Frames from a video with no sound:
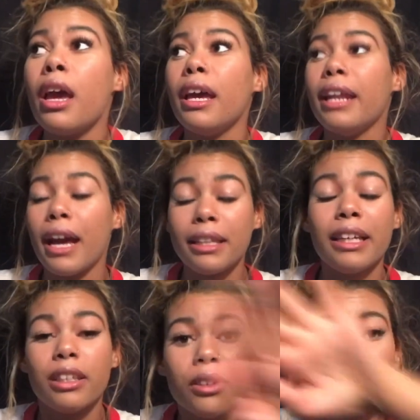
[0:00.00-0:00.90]
And I,
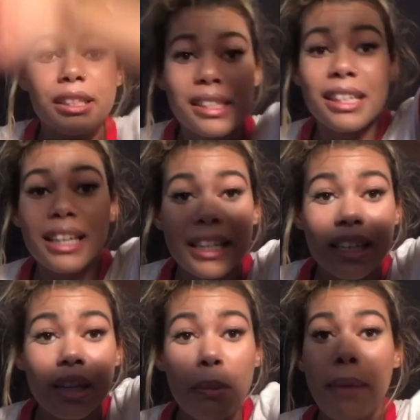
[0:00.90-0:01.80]
like, you could see it
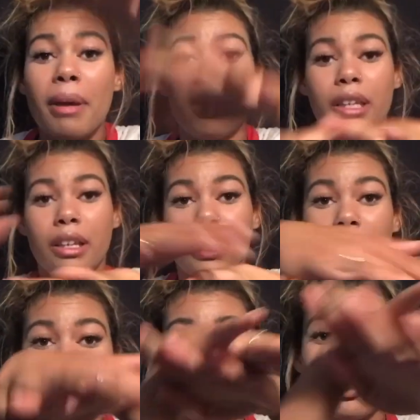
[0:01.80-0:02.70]
in my belly,
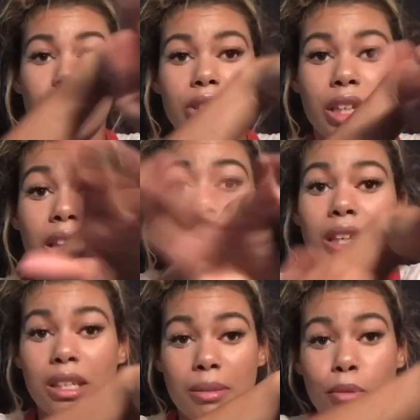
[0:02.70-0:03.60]
like going like
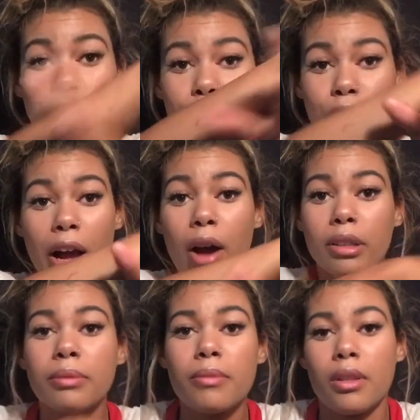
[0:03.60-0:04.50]
this, moving
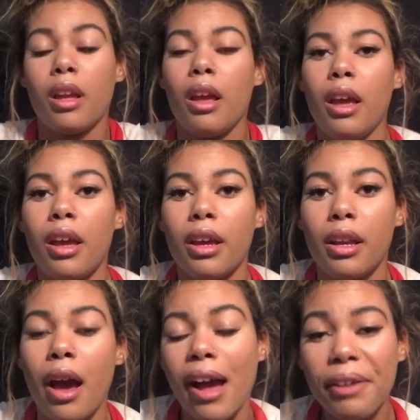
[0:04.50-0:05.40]
around.
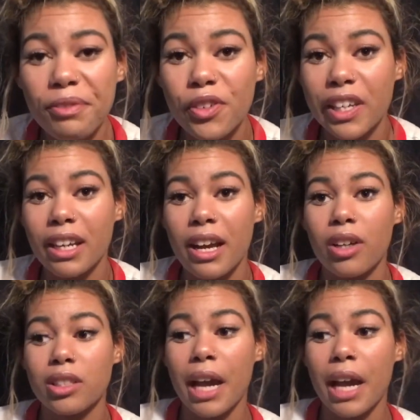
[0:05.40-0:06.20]
And I'm freaking out.